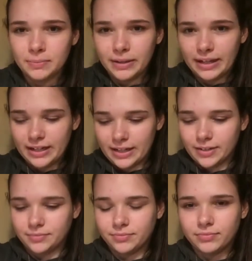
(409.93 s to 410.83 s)

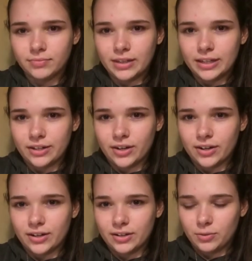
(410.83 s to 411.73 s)
But here
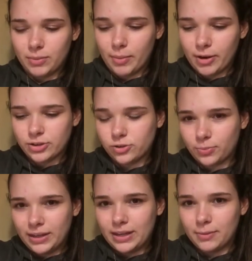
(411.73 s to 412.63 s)
are where my brushes
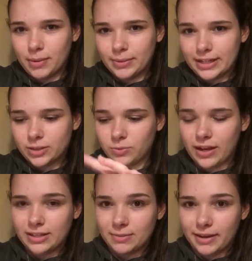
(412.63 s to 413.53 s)
will be, my blacks and
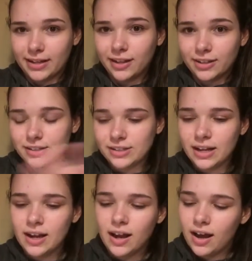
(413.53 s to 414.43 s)
whites, and my colors.
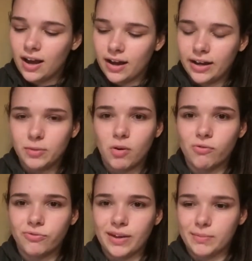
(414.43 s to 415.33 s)
It
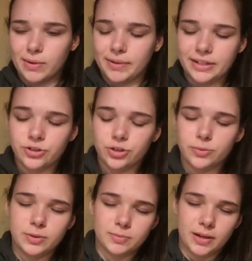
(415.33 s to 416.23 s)
won't fit my big
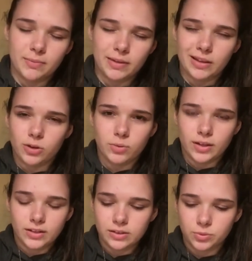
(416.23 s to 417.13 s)
tubes, but my little
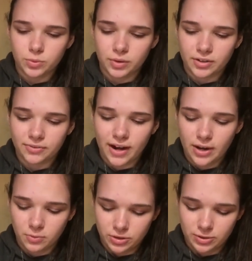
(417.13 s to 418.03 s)
ones would work fine,
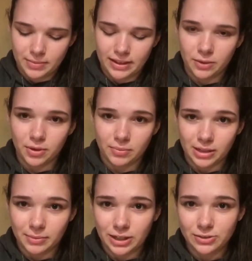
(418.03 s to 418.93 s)
which is mainly what I'm
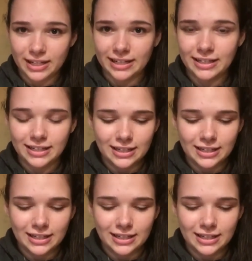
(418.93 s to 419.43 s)
going to be using.